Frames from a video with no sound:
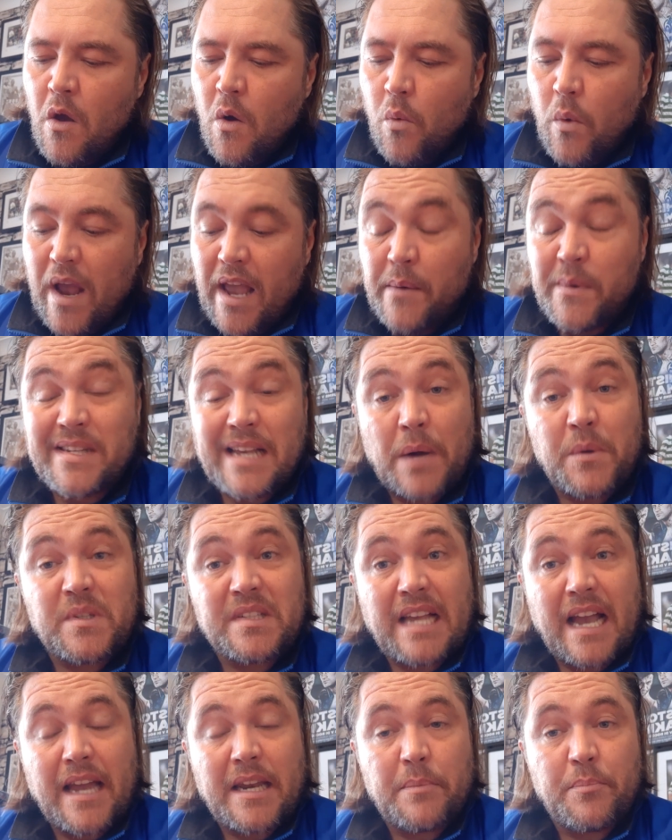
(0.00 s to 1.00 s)
where he was
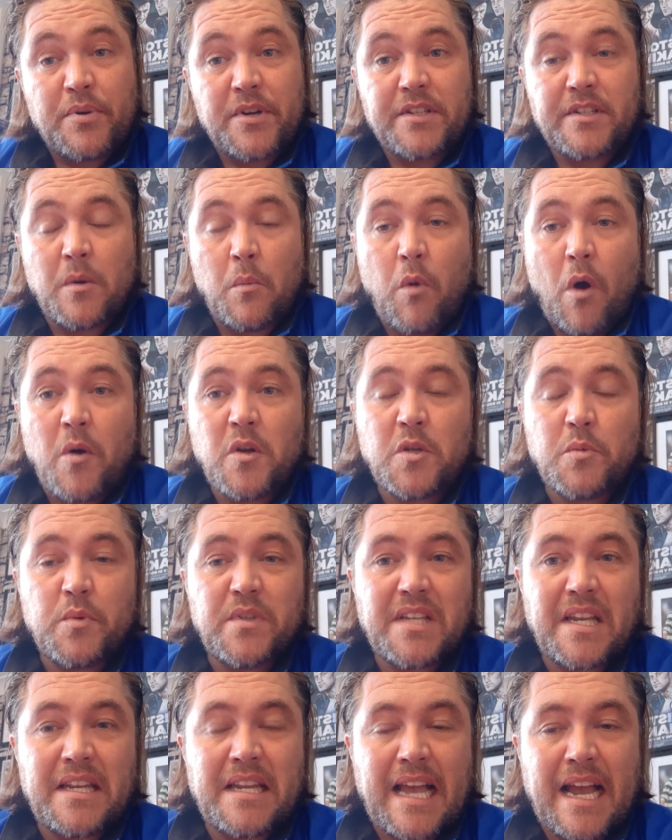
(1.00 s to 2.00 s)
outside of prison. One
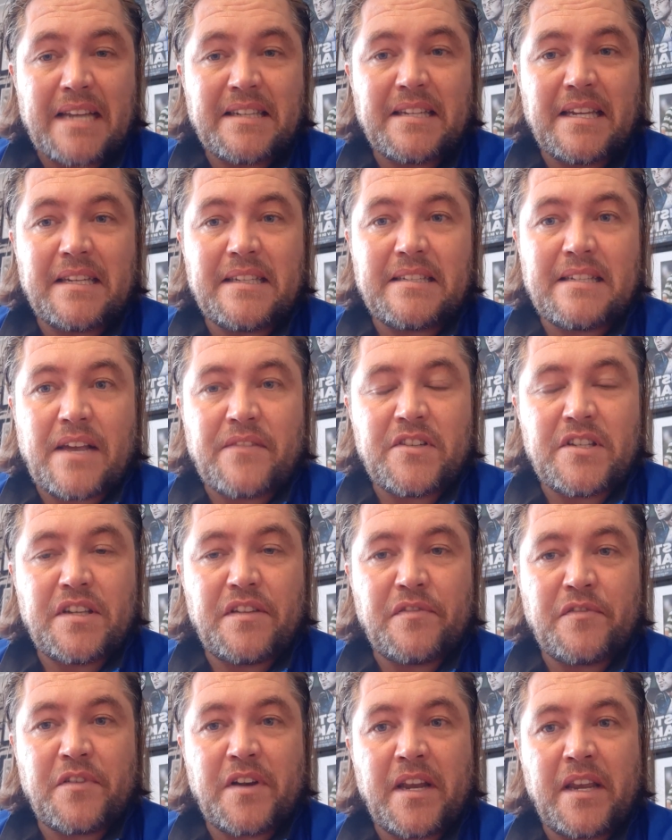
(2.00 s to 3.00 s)
was in
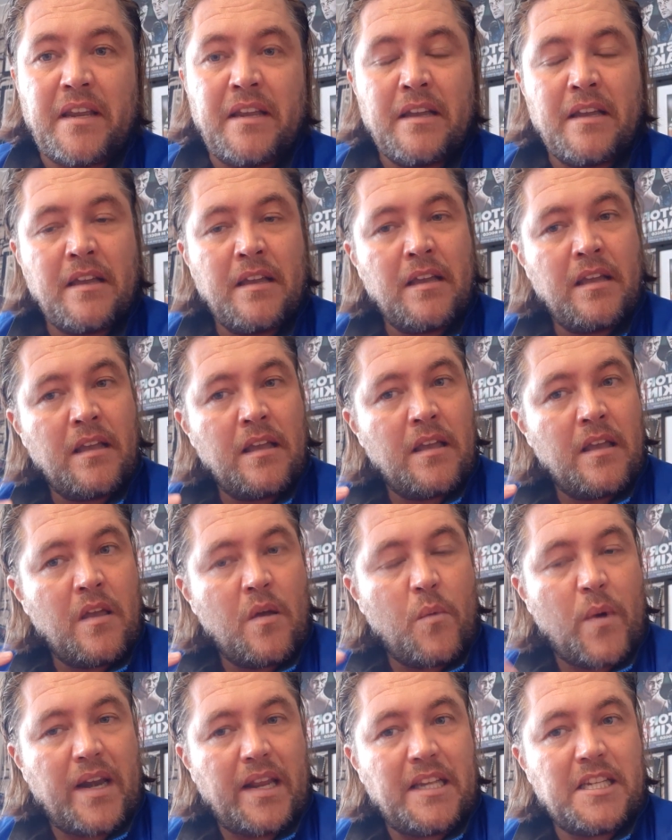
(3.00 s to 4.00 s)
1973
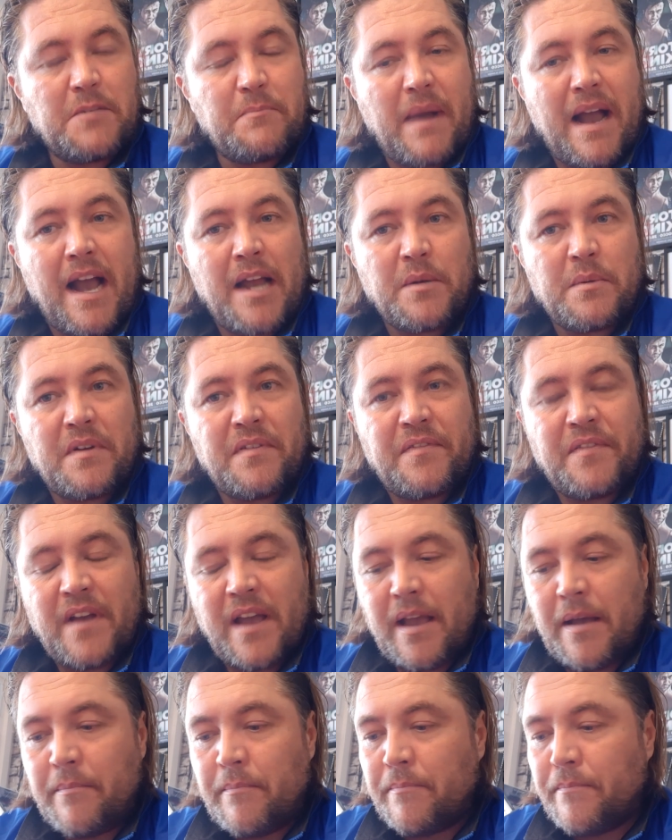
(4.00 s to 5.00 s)
when he sparred with
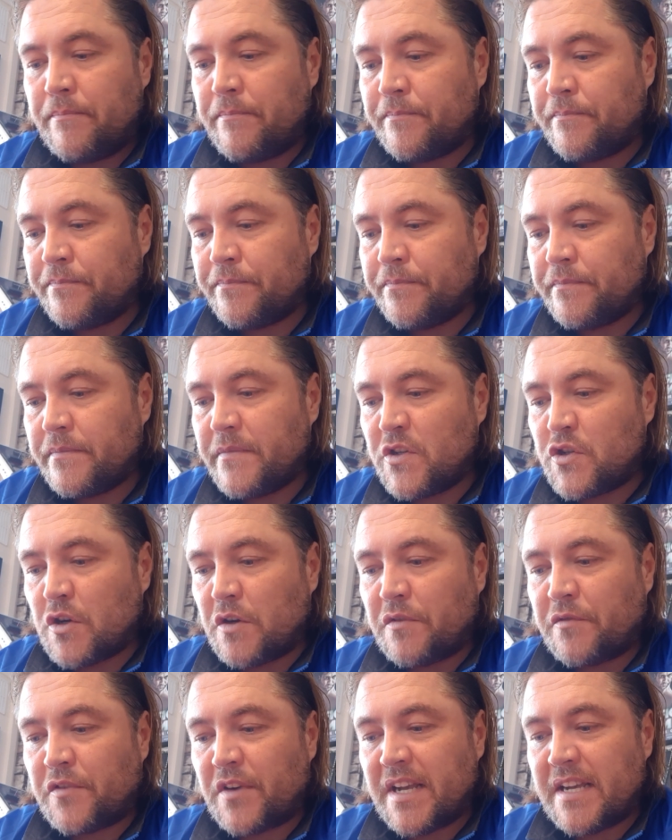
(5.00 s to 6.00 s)

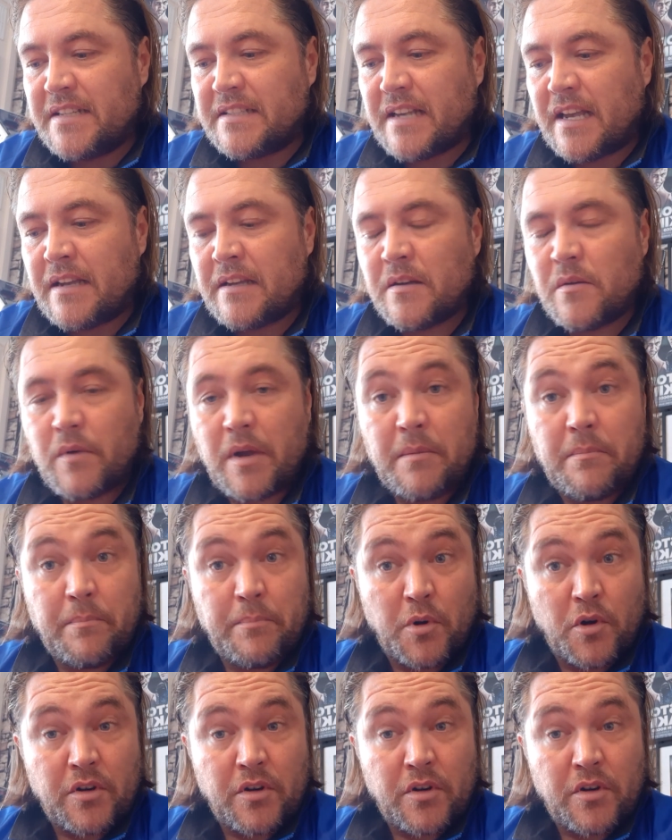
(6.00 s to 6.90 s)
Joe Fraser, when